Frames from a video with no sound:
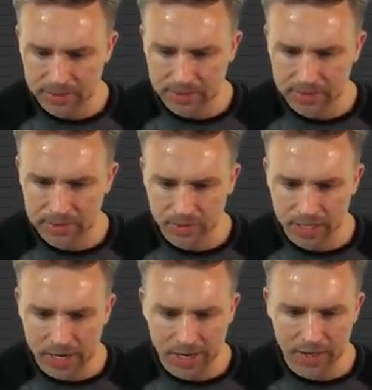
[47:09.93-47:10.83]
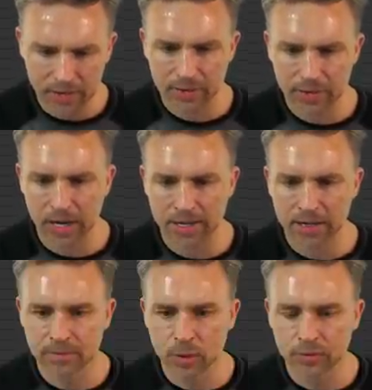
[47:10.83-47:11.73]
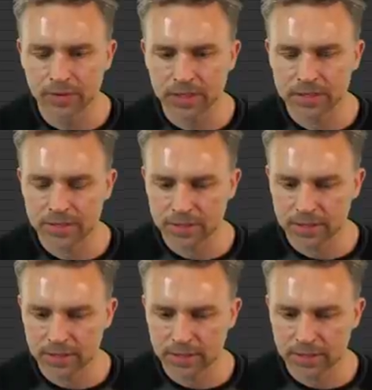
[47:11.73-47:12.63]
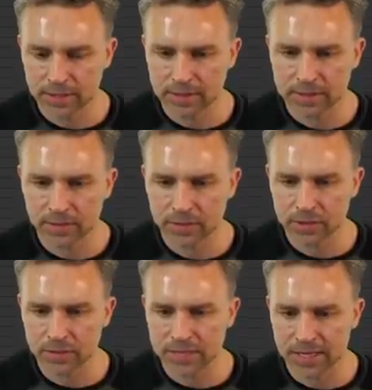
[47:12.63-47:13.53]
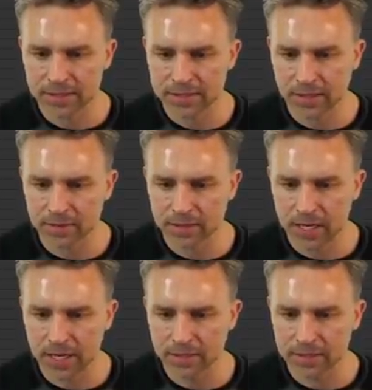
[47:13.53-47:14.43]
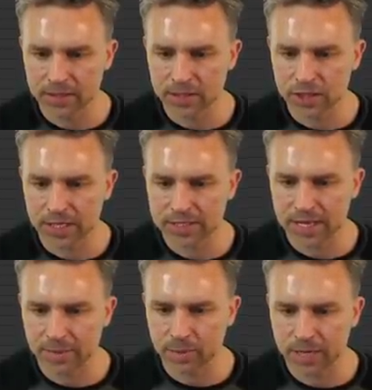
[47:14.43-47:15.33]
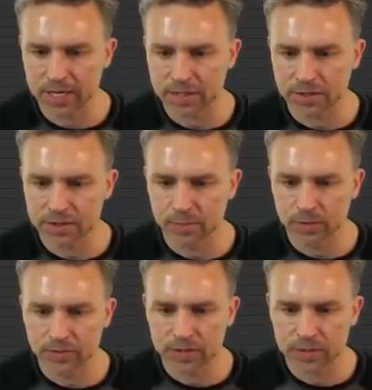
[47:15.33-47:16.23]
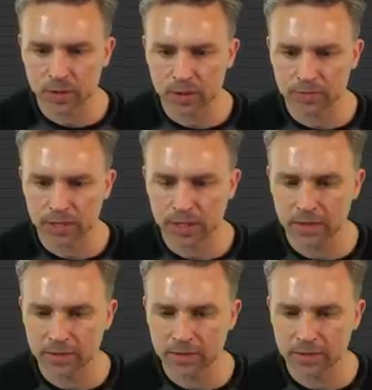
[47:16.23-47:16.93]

So now I can move it so two seconds down the line, let's adjust that branch. Let's move this one over here.